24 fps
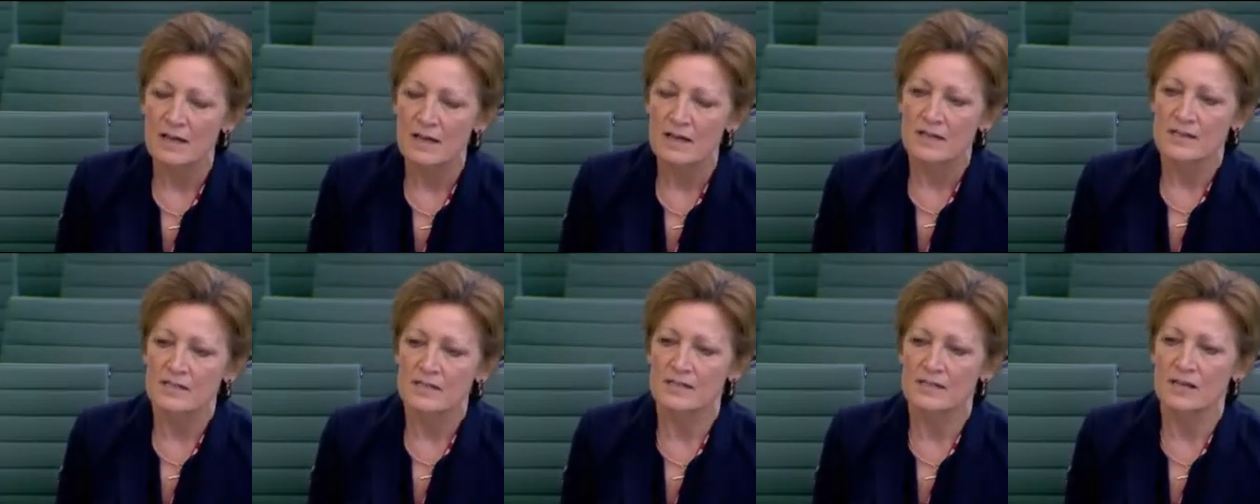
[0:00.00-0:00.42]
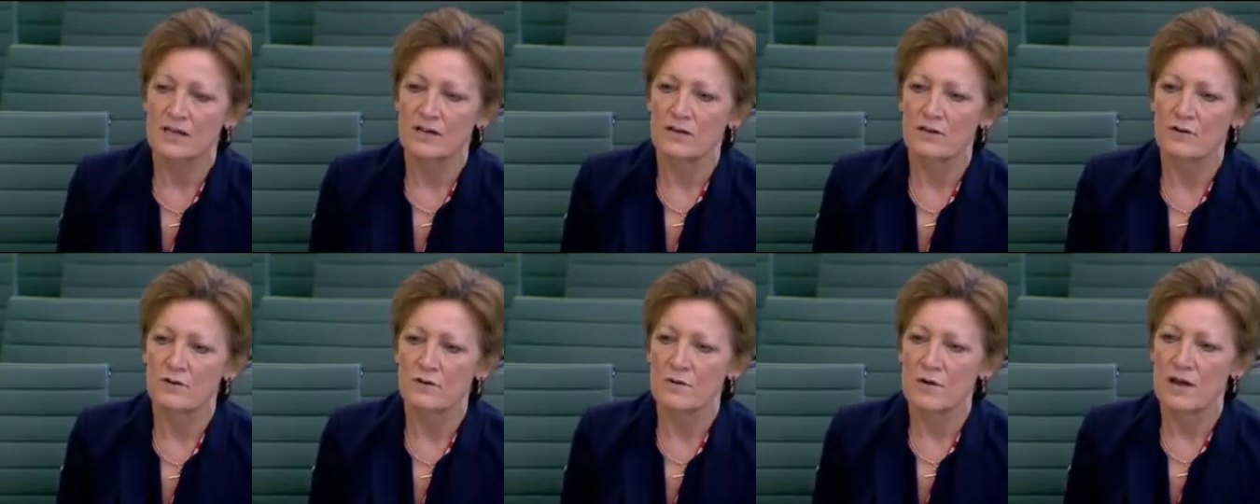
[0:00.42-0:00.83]

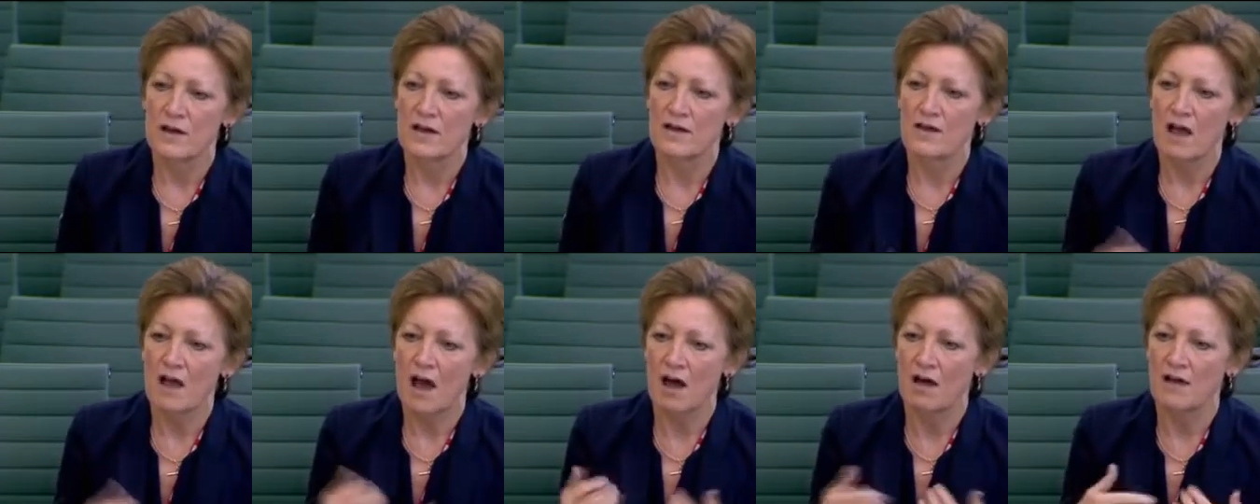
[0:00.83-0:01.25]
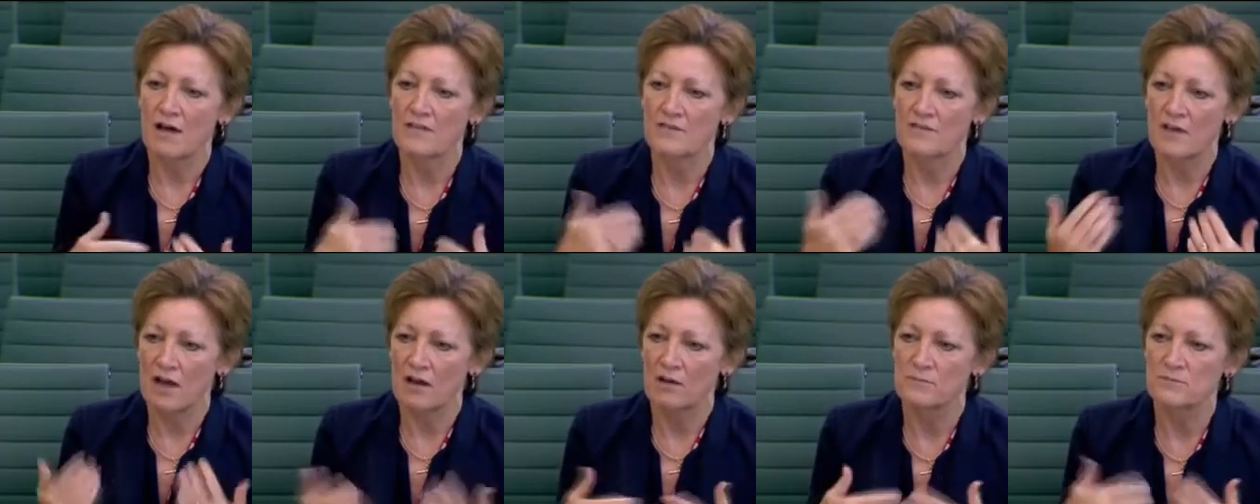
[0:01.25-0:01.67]
So
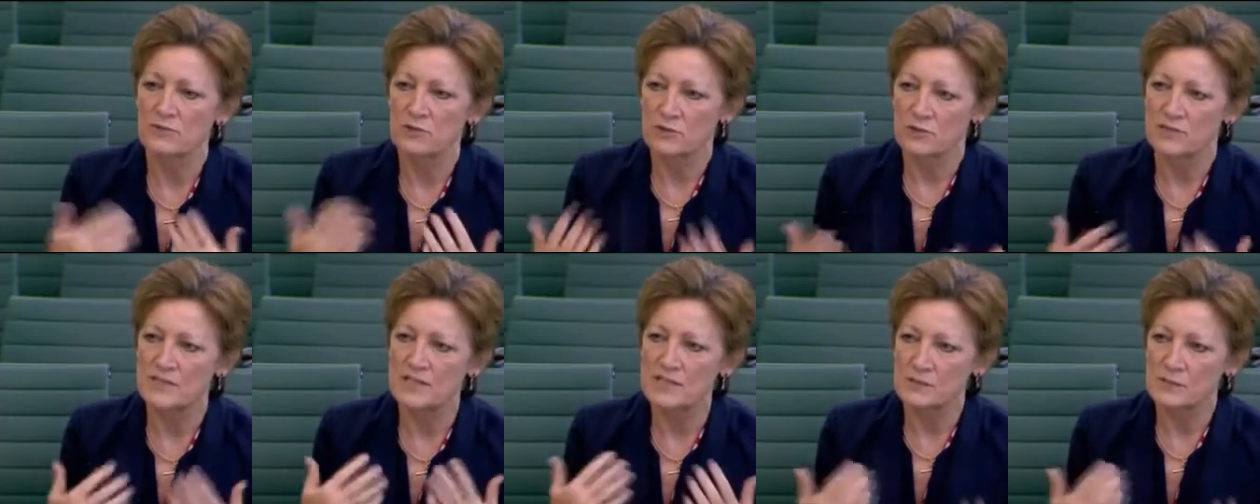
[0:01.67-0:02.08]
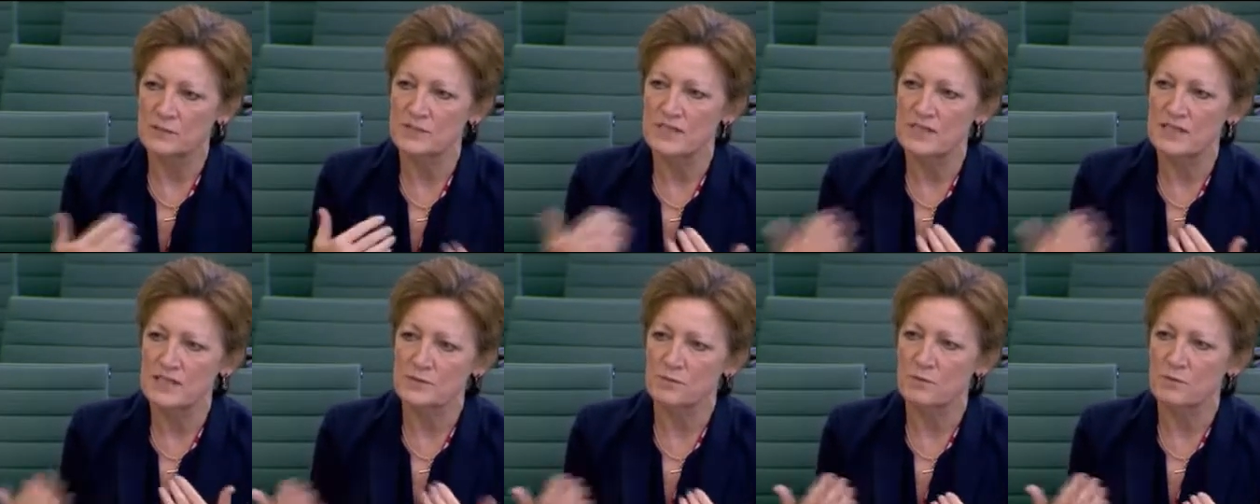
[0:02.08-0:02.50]
I'm sure these
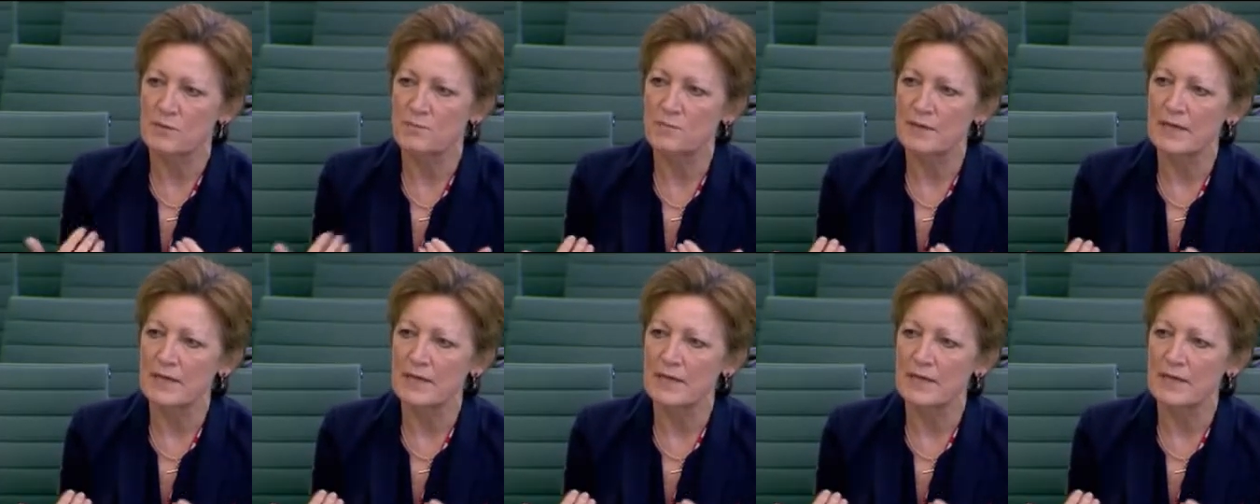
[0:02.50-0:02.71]
things will be a